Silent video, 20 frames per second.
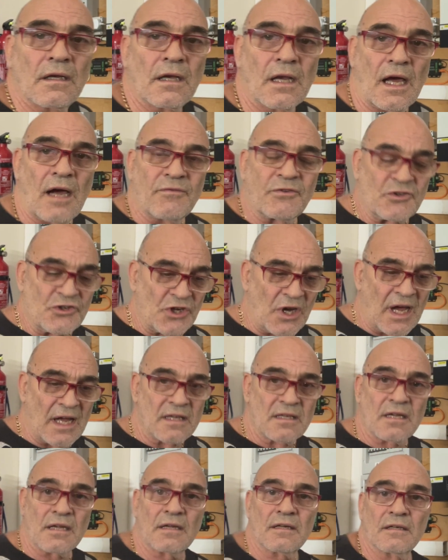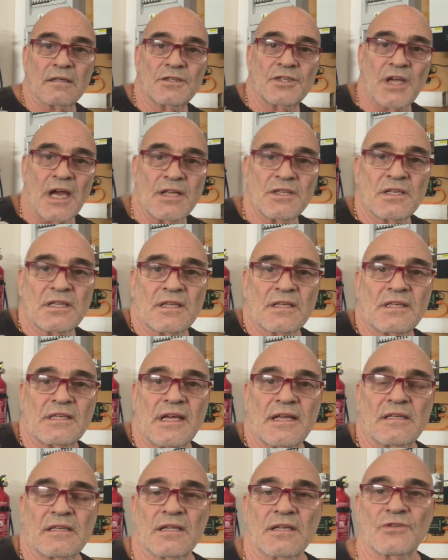Now I've tried changing the
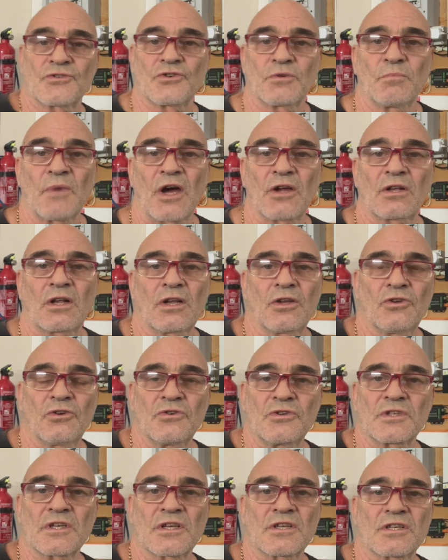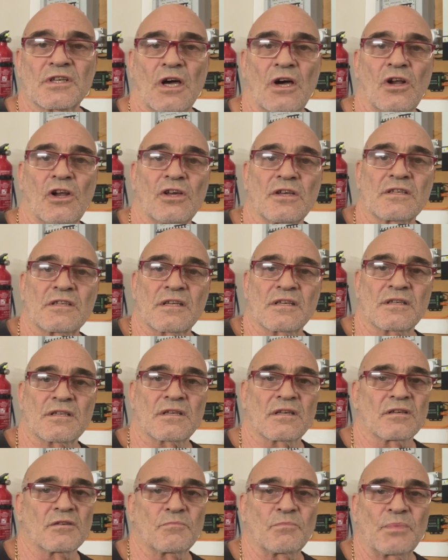settings remotely using Solar
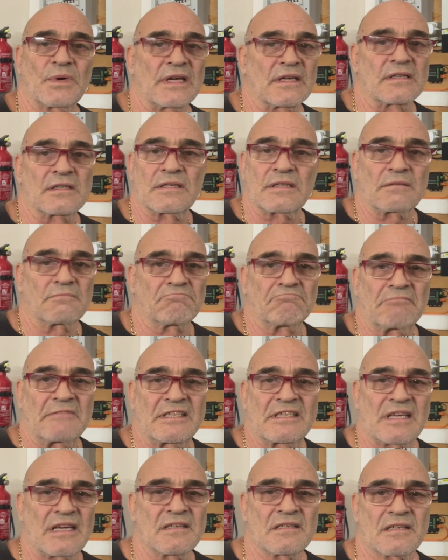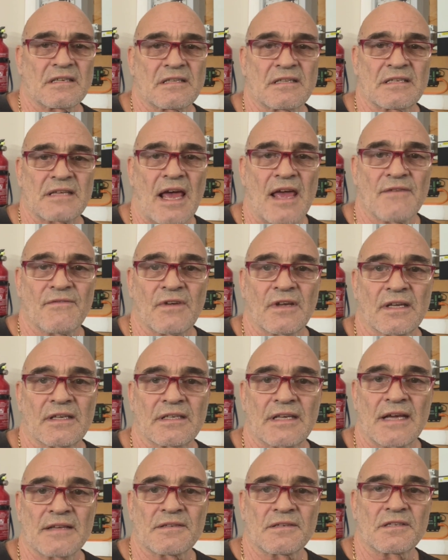Assistant, but it says it's saving
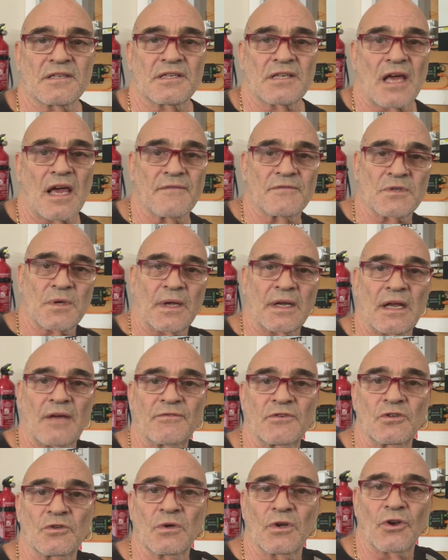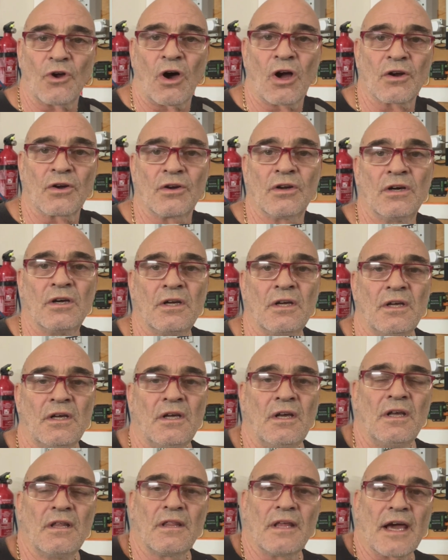and doesn't save, so I'm going to have to do it on
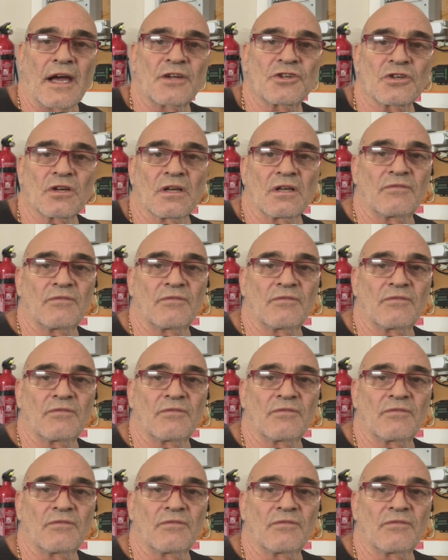the actual